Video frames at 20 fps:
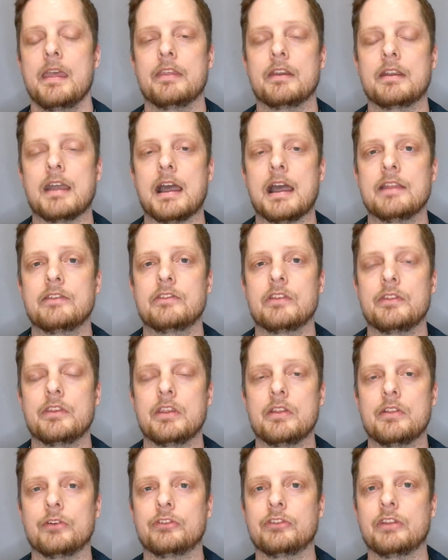the guides on
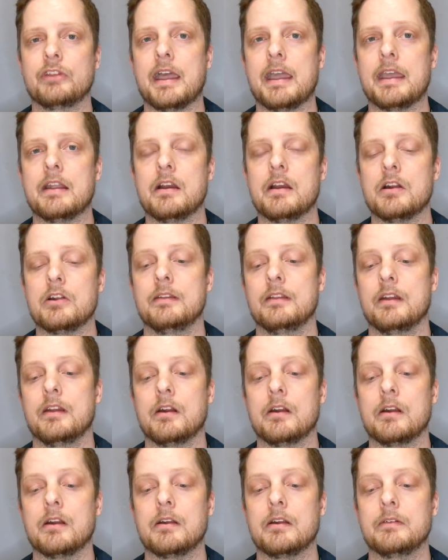the other side are,
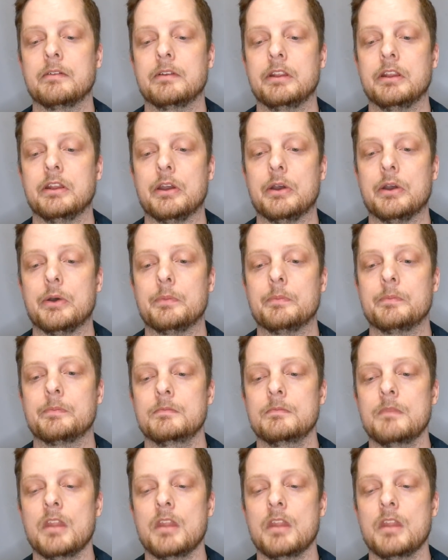are, you know,